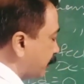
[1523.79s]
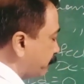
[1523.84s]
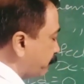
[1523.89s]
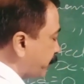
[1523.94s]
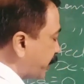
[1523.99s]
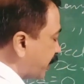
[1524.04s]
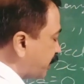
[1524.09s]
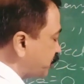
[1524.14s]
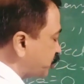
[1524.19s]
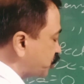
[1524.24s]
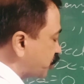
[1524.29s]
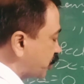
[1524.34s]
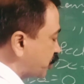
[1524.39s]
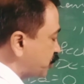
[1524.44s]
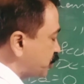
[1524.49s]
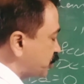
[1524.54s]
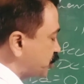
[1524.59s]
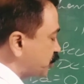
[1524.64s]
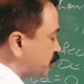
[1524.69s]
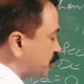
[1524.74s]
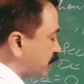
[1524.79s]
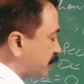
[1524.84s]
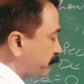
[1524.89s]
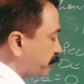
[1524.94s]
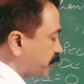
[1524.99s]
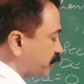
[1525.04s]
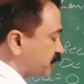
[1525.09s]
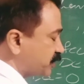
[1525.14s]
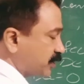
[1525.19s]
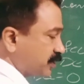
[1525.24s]
Price change is
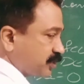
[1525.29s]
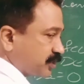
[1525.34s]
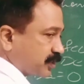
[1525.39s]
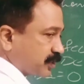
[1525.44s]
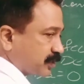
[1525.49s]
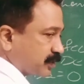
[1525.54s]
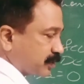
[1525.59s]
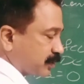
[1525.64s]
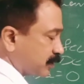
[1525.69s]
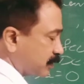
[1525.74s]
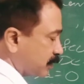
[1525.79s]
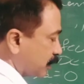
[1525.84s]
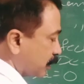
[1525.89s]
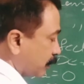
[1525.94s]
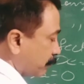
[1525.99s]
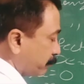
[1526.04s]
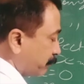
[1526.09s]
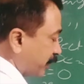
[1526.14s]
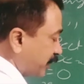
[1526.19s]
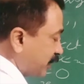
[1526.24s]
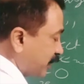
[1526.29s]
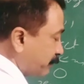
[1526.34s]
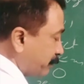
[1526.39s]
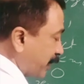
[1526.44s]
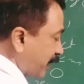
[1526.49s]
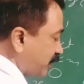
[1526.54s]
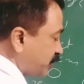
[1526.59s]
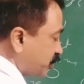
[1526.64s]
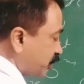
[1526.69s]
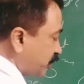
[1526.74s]
10%, but
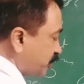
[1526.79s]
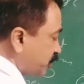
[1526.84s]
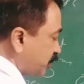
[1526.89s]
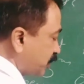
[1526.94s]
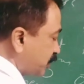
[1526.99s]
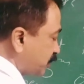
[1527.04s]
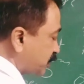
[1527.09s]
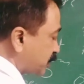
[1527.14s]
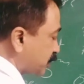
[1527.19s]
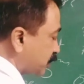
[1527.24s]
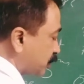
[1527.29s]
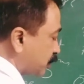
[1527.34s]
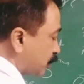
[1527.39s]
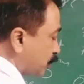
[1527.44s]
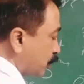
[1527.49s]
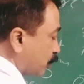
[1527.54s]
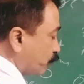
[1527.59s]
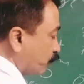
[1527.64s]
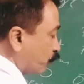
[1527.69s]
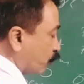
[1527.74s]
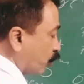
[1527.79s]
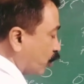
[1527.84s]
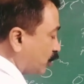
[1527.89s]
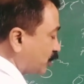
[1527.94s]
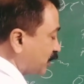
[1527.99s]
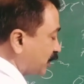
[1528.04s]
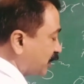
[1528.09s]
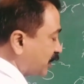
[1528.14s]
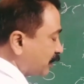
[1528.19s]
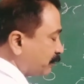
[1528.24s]
demand change is more
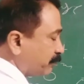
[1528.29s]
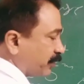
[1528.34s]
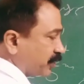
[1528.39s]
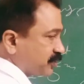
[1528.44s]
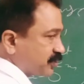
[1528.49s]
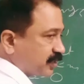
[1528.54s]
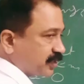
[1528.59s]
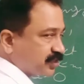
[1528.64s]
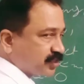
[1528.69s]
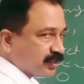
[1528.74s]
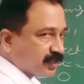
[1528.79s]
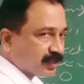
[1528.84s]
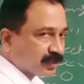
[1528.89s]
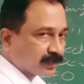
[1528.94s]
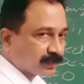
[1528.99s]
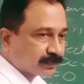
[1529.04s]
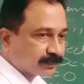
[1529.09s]
than 10%.